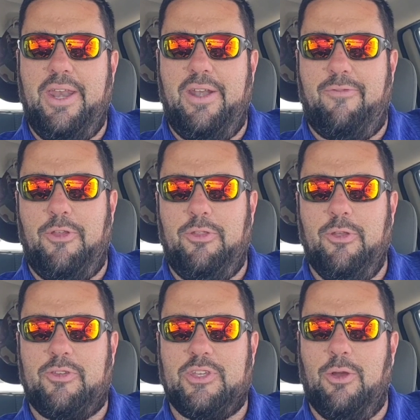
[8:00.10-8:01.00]
it if you
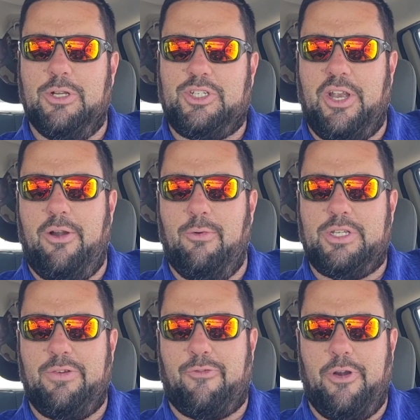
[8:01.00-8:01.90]
do so and share it
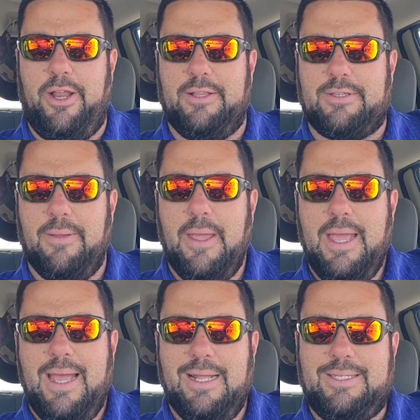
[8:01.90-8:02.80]
with your friends.
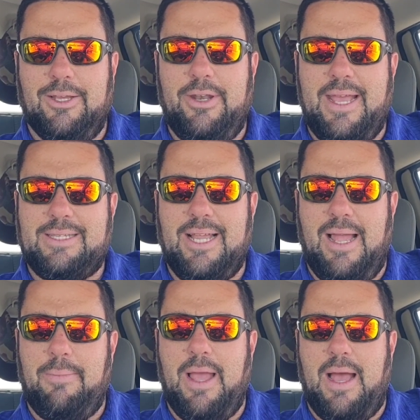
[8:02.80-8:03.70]
Until next
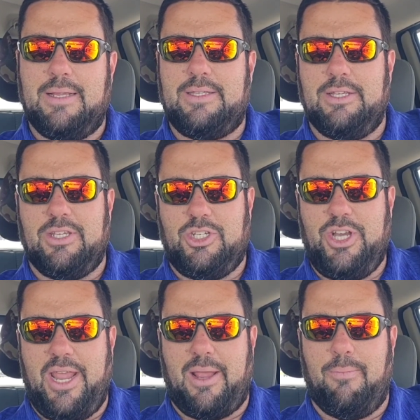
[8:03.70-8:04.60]
time, guys, this is
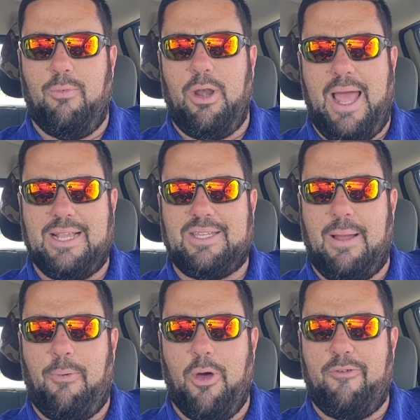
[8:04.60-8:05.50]
Jacob, Last
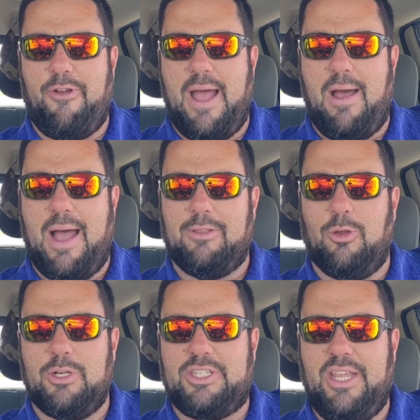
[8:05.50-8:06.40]
Stop Waterfowl
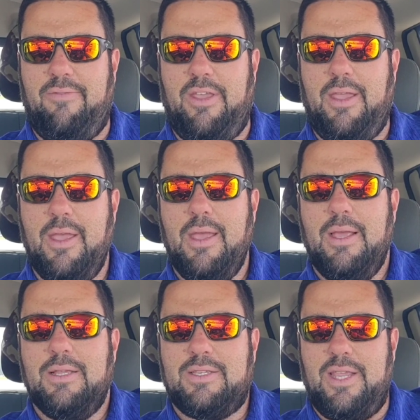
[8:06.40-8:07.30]
Outdoors TV.
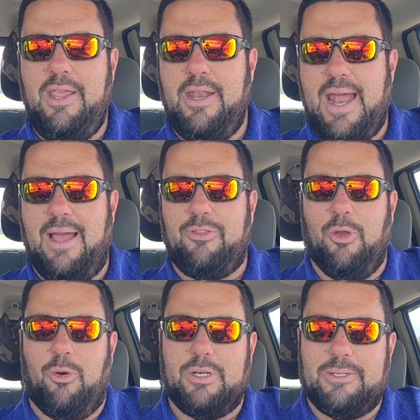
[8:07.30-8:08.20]
See you in the
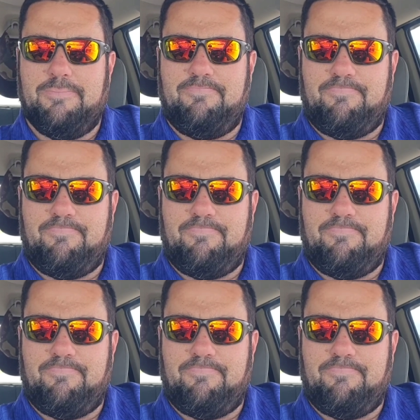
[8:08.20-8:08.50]
outdoors.